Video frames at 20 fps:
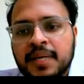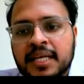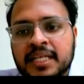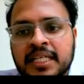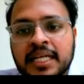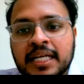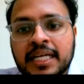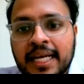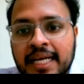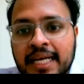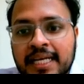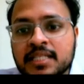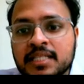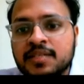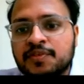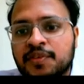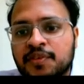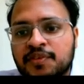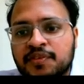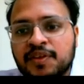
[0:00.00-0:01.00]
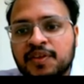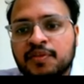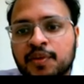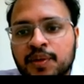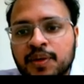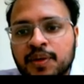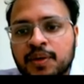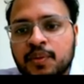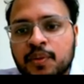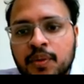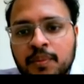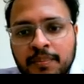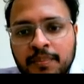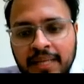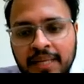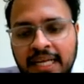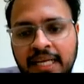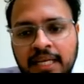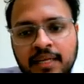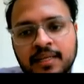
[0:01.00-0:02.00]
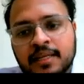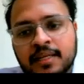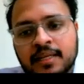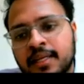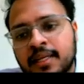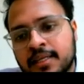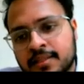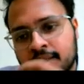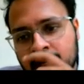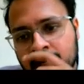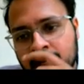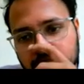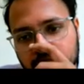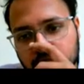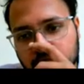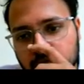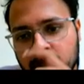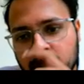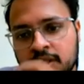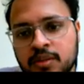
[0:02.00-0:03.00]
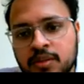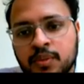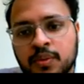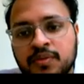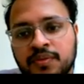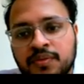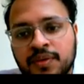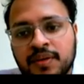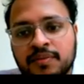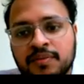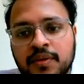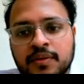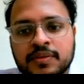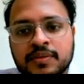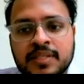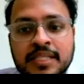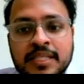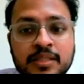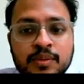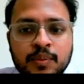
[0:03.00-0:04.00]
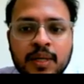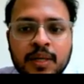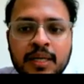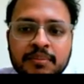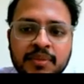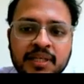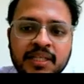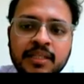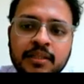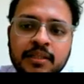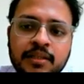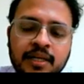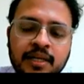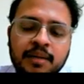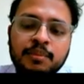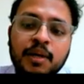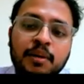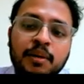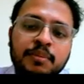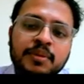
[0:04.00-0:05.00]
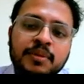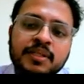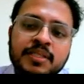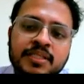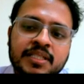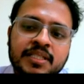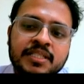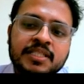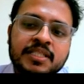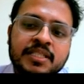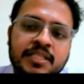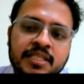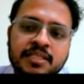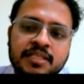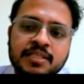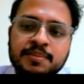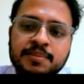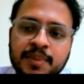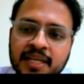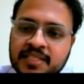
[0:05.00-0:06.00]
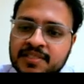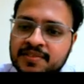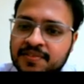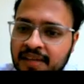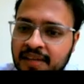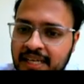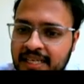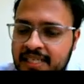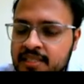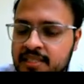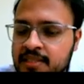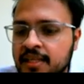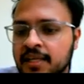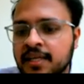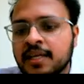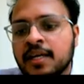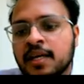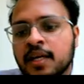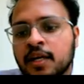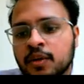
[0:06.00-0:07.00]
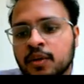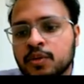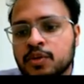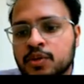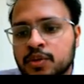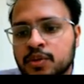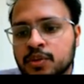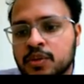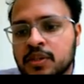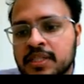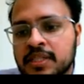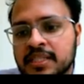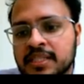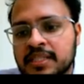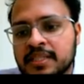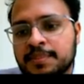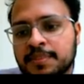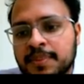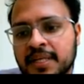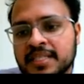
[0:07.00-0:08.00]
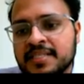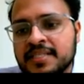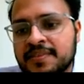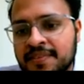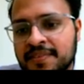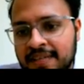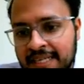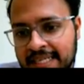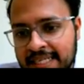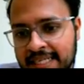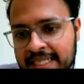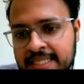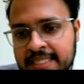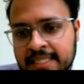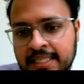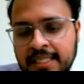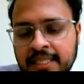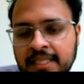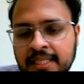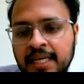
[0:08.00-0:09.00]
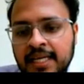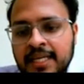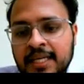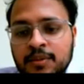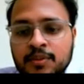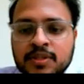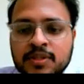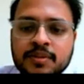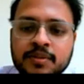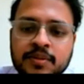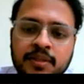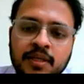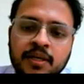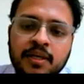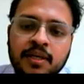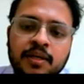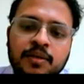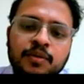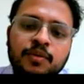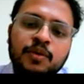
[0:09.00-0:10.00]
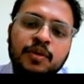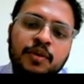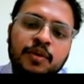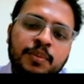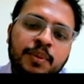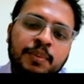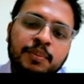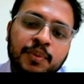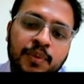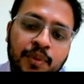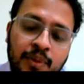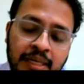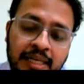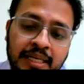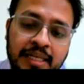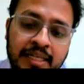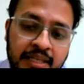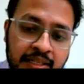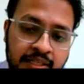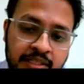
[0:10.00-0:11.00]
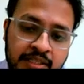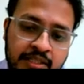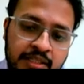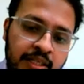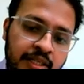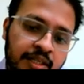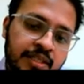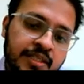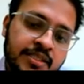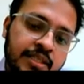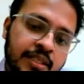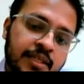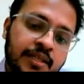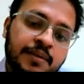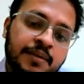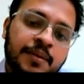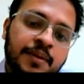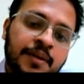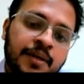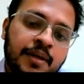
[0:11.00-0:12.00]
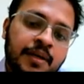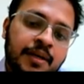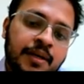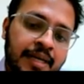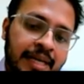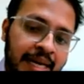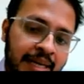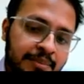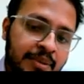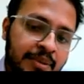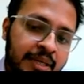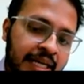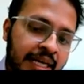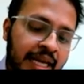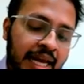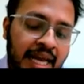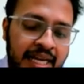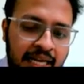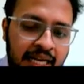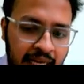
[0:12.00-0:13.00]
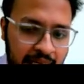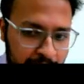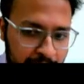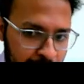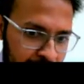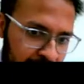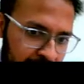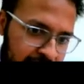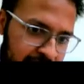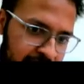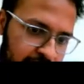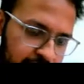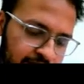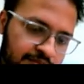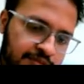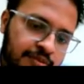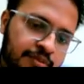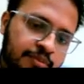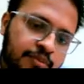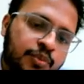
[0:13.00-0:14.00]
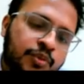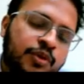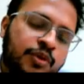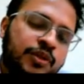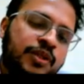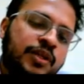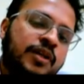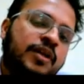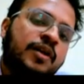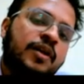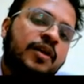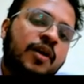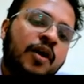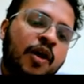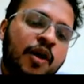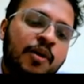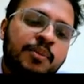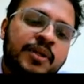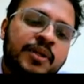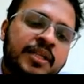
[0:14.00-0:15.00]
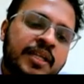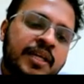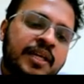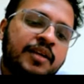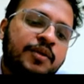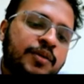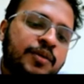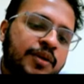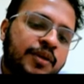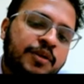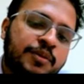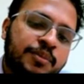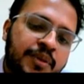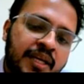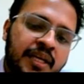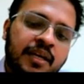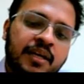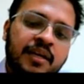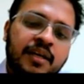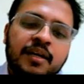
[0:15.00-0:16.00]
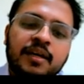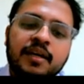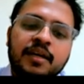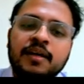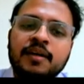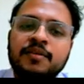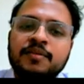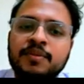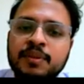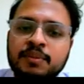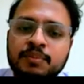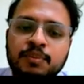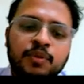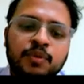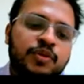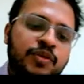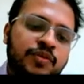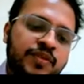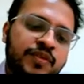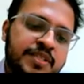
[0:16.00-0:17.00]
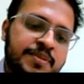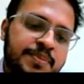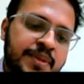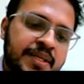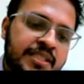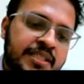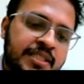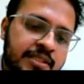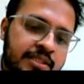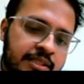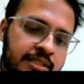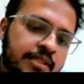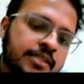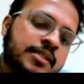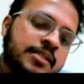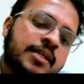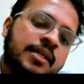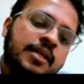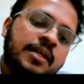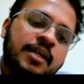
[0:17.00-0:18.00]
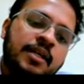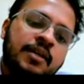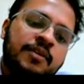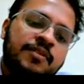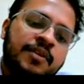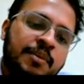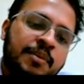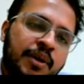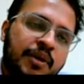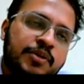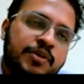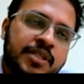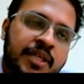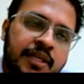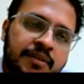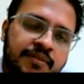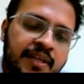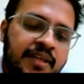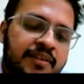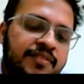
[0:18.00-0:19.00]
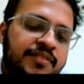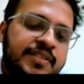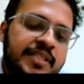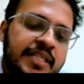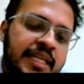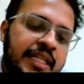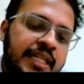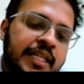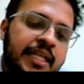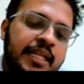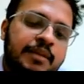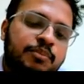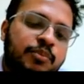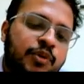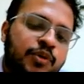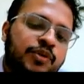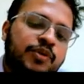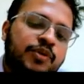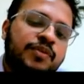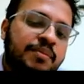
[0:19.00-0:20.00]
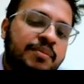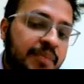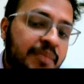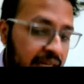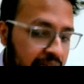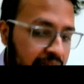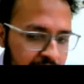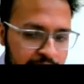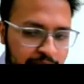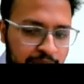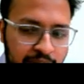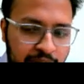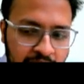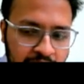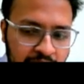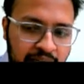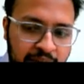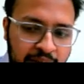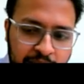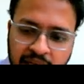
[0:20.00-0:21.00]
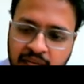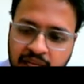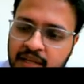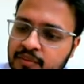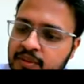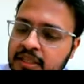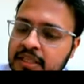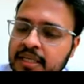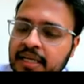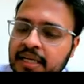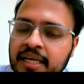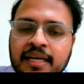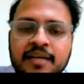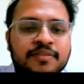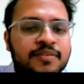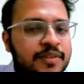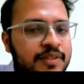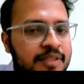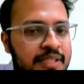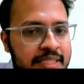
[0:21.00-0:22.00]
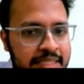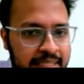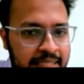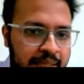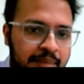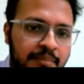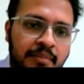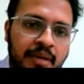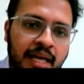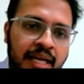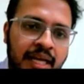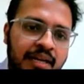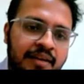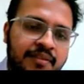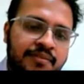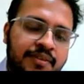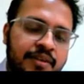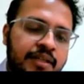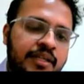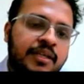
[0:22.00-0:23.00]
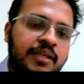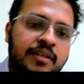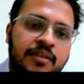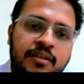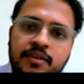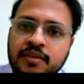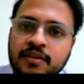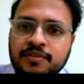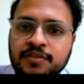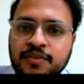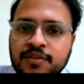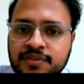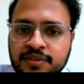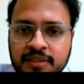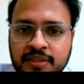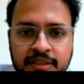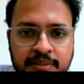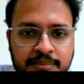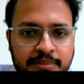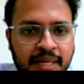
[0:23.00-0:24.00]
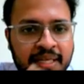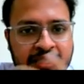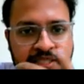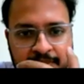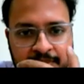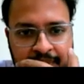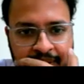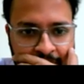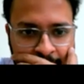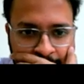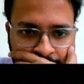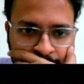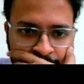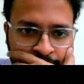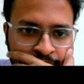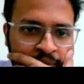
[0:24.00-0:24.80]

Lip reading: Patient S, 54-year-old male, he has come to us with fever since 1 month, abdominal distension since the past 5 days, loose stool since the past 5 days. He was noted to be poorly nourished. He's a diabetic and a hypertensive. The common thing noted to be with both of these patients is from outside we have seen that both of them had hyponatremia and were treated for the same and referred here for further management.